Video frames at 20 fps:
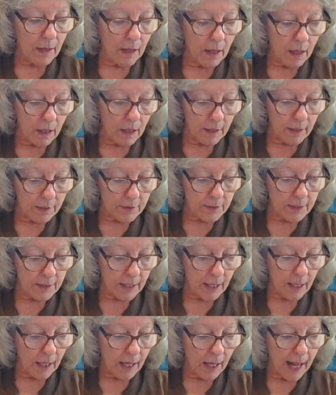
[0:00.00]
uh, let's
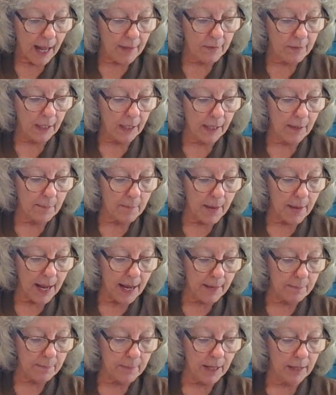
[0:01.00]
see. And the
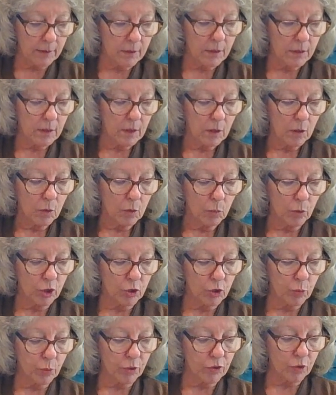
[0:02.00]
commandment,
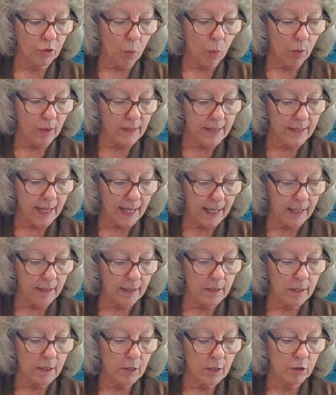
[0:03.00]
which was
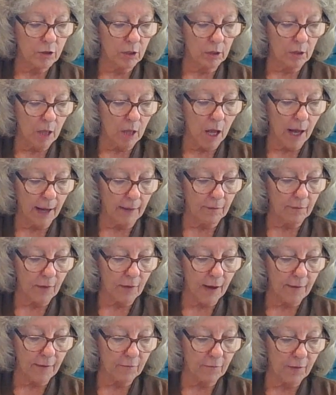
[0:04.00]
ordained to life,
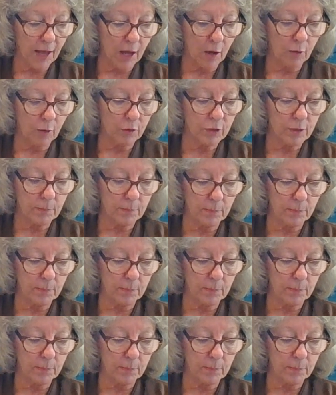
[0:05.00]
I found to